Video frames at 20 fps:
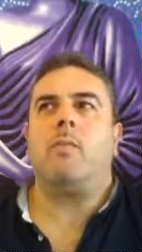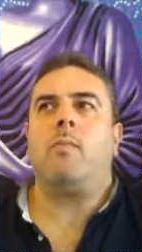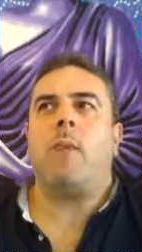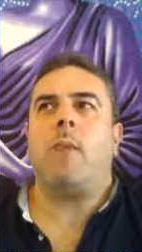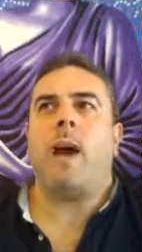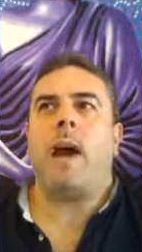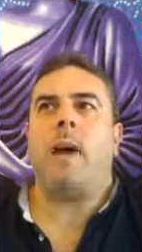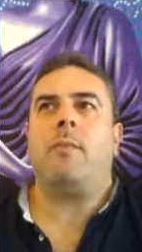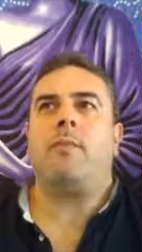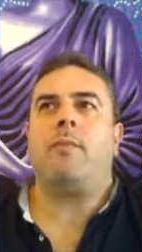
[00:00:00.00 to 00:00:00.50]

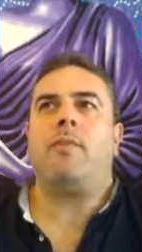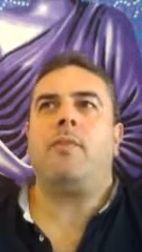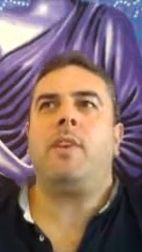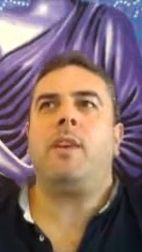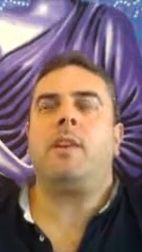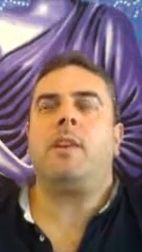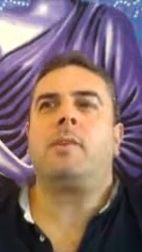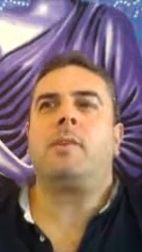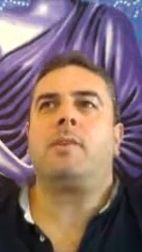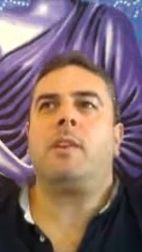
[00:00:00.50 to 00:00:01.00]
have
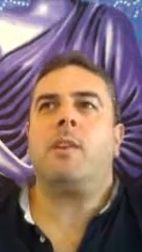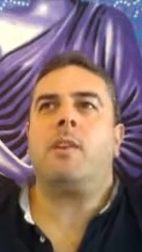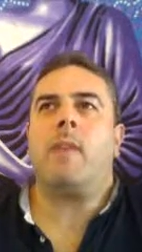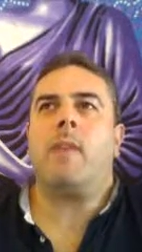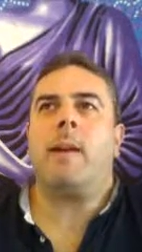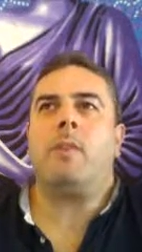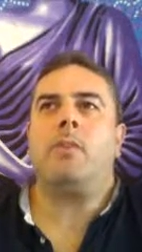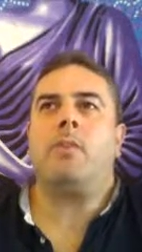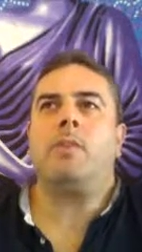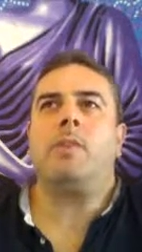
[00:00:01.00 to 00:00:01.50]
things
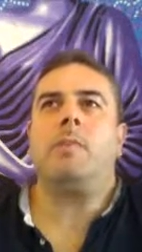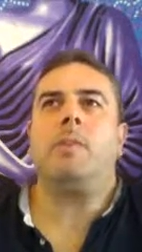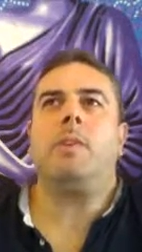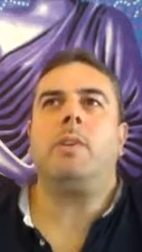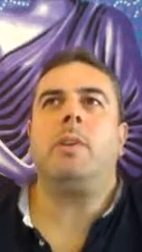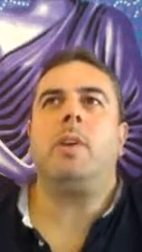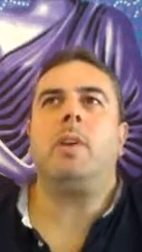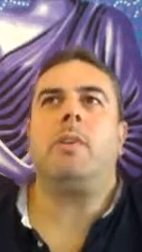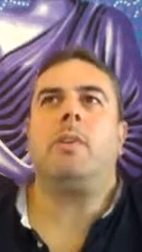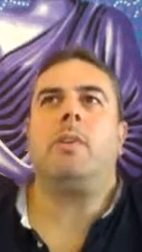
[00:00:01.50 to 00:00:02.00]
around you
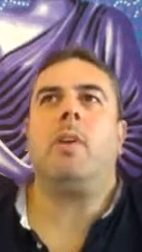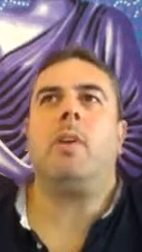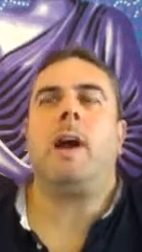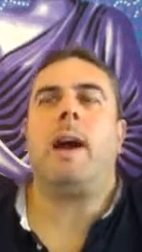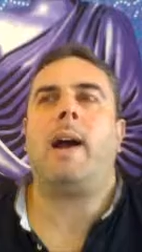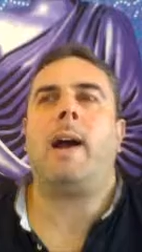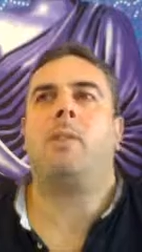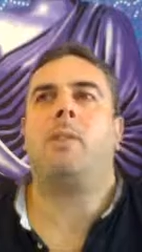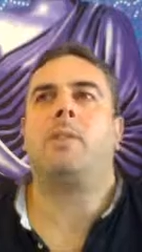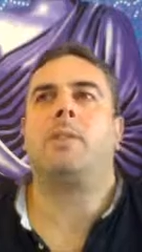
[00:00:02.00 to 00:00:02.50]
in your
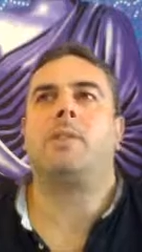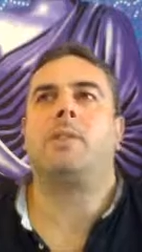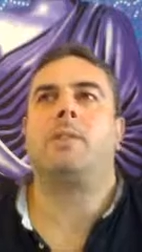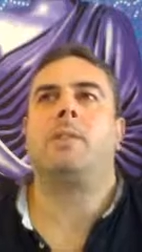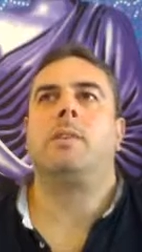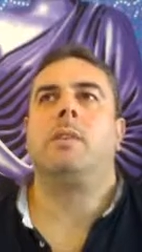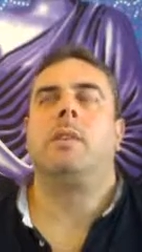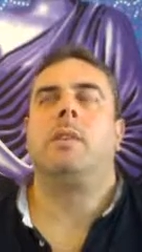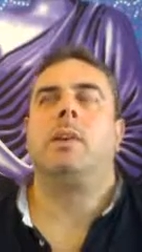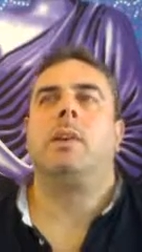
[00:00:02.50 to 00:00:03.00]

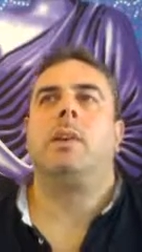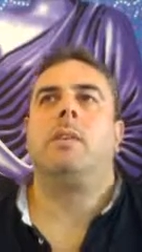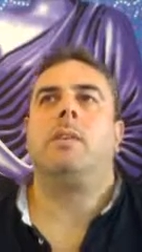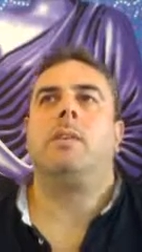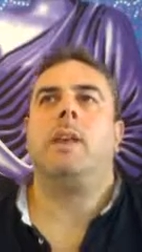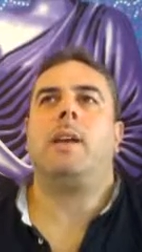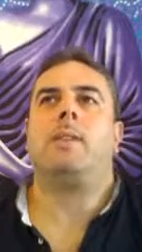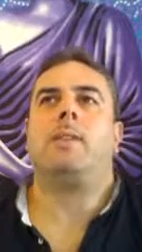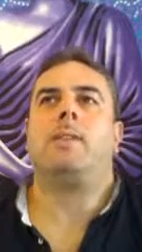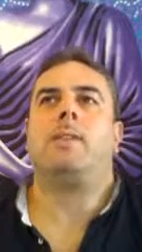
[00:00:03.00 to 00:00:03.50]
house
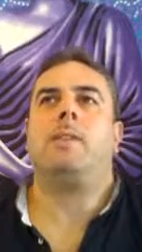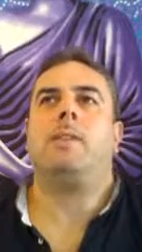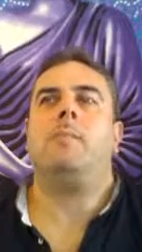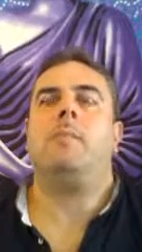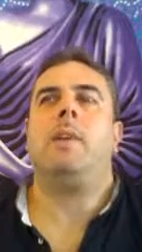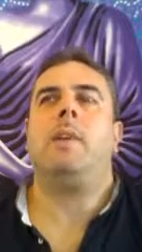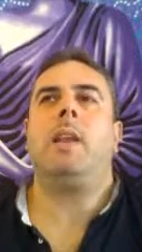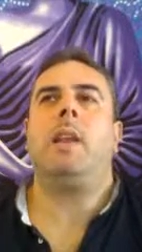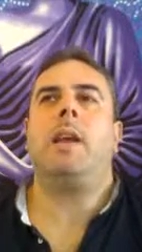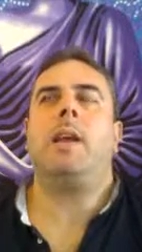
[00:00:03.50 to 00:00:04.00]
that
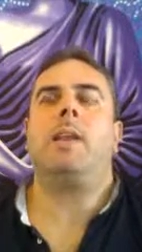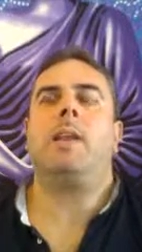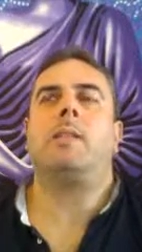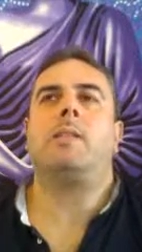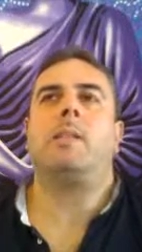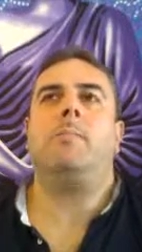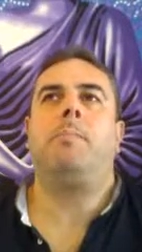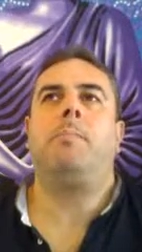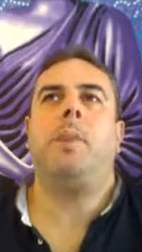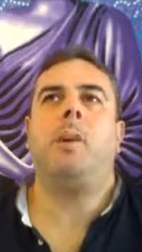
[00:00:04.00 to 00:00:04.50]
stimulate
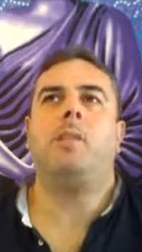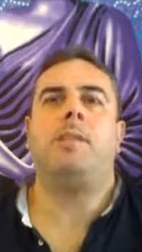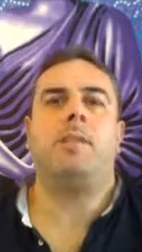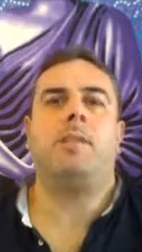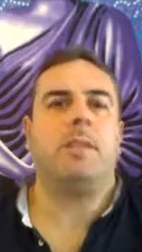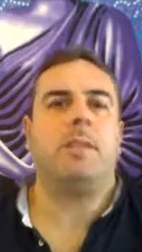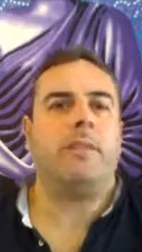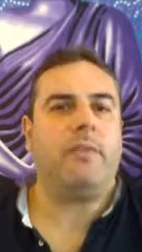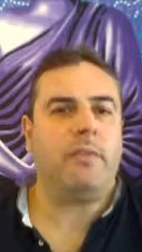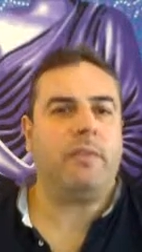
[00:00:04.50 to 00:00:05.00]
a
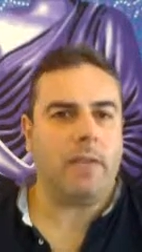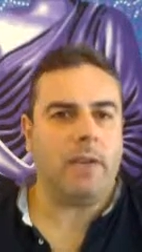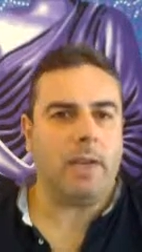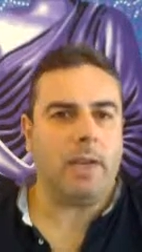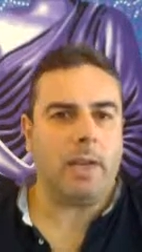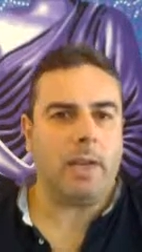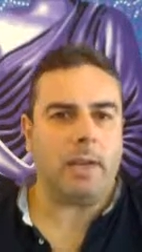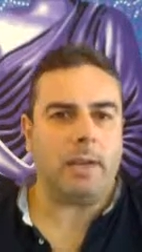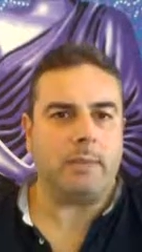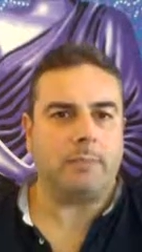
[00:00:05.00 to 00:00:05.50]
positive
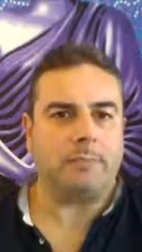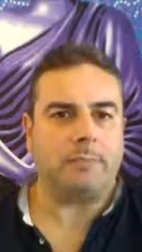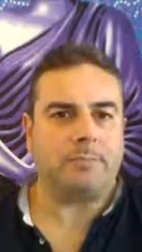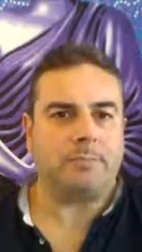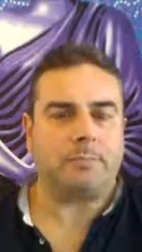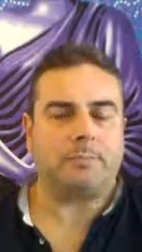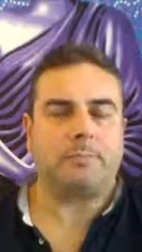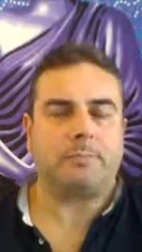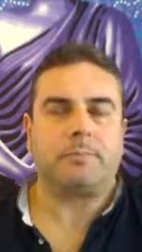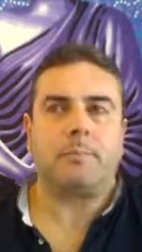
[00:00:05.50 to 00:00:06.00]
feeling.
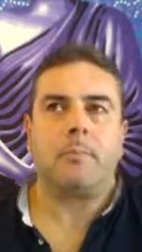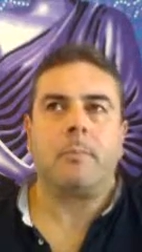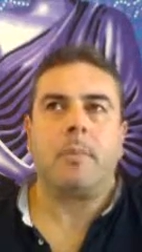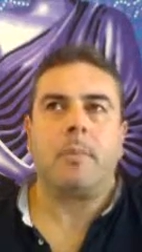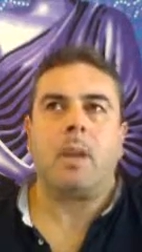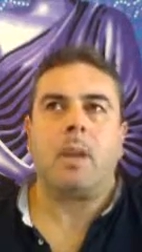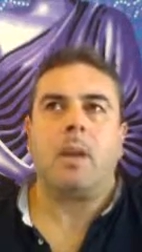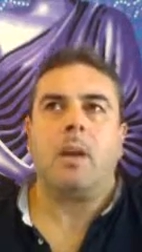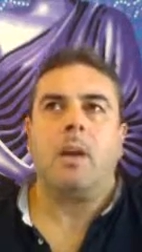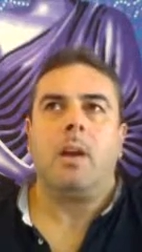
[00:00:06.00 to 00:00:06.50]

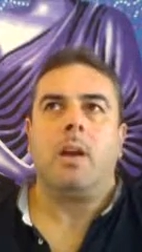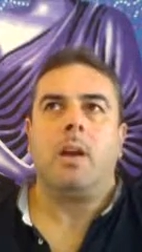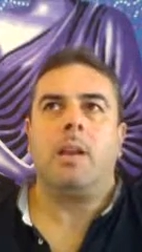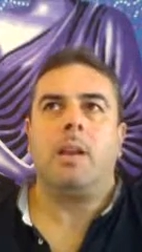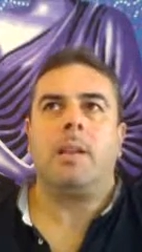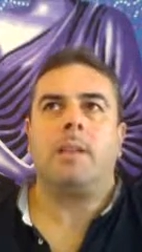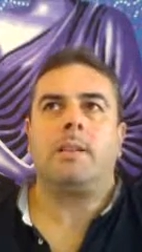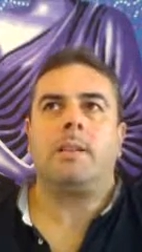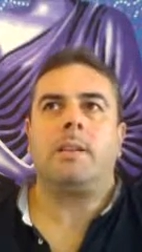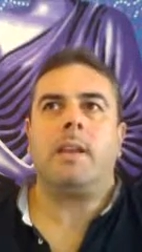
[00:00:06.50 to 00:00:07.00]

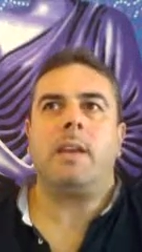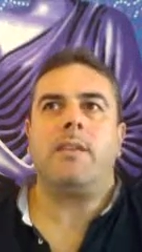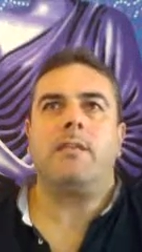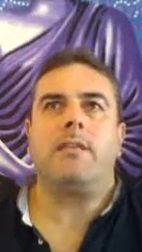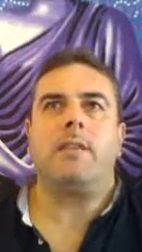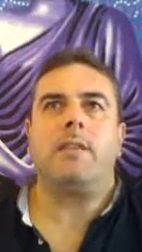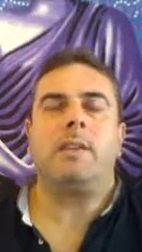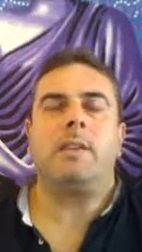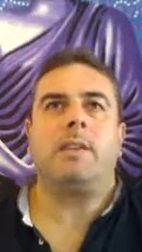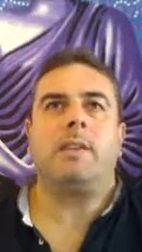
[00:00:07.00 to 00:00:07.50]
Let's say,
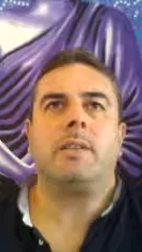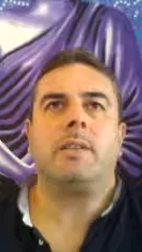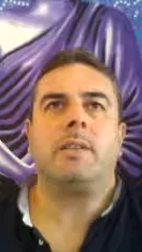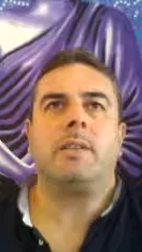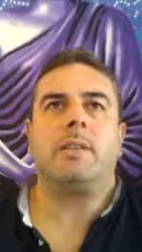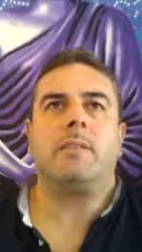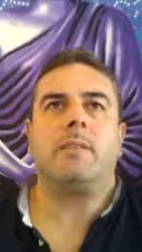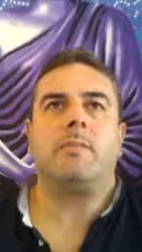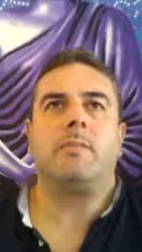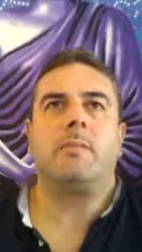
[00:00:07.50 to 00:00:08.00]
for
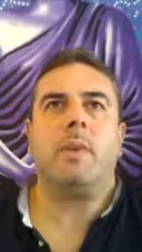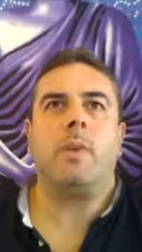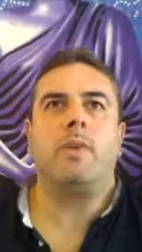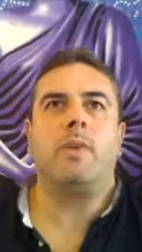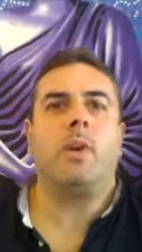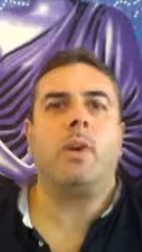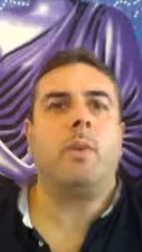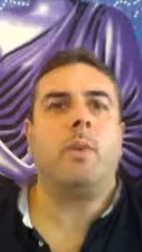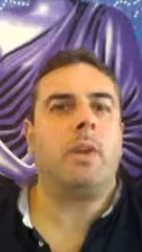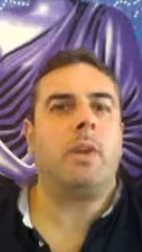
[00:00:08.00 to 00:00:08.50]
instance, when you
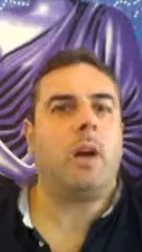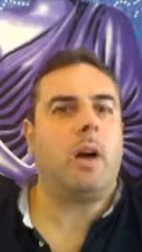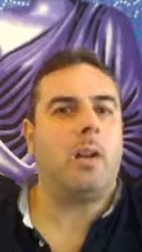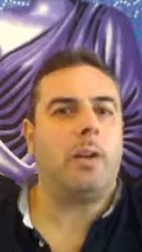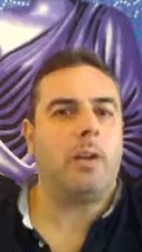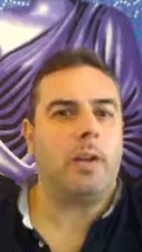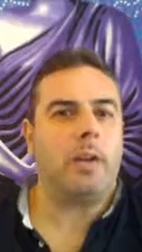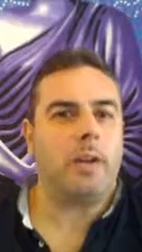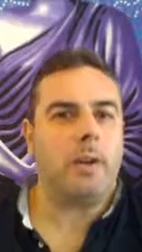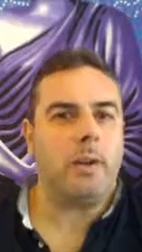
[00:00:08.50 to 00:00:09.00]
go on
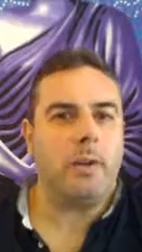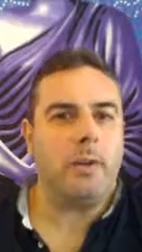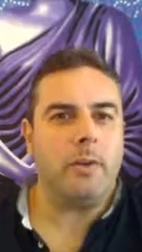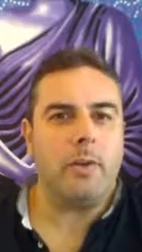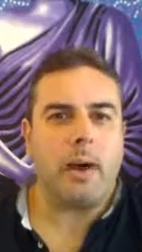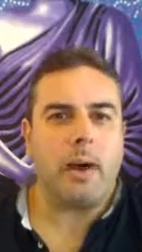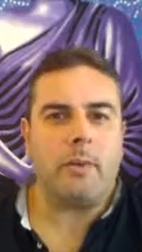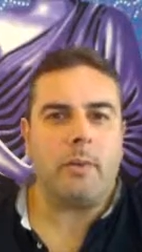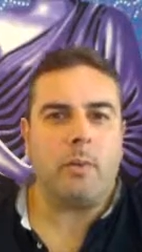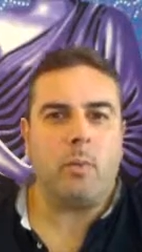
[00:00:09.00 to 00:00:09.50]
holiday and you
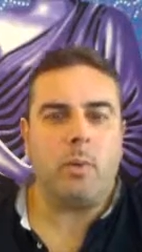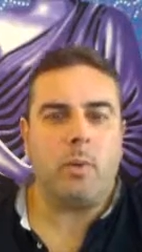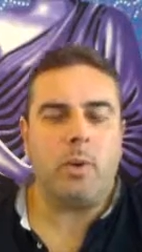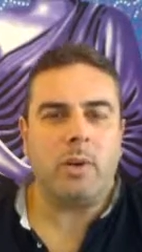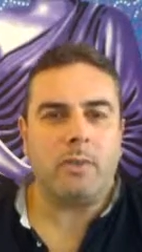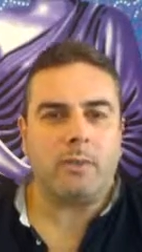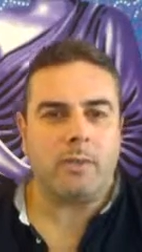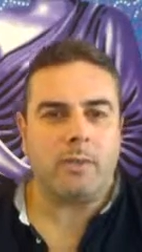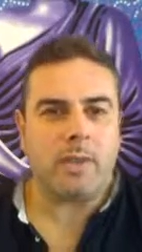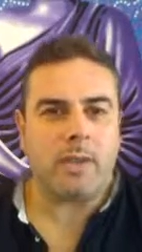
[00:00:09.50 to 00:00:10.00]
have a
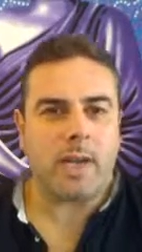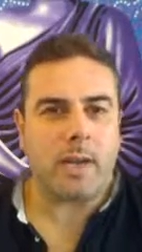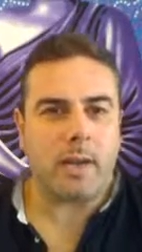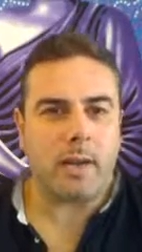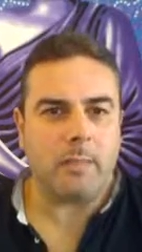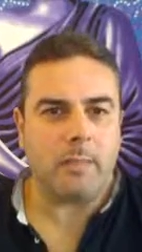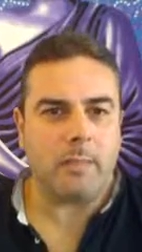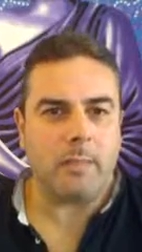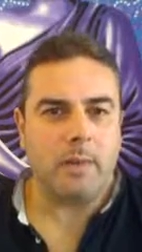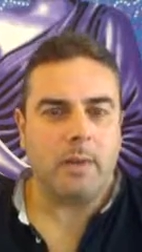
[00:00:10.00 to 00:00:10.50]
wonderful
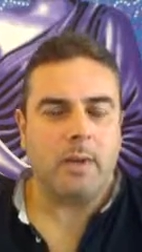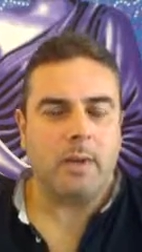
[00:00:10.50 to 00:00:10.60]
time,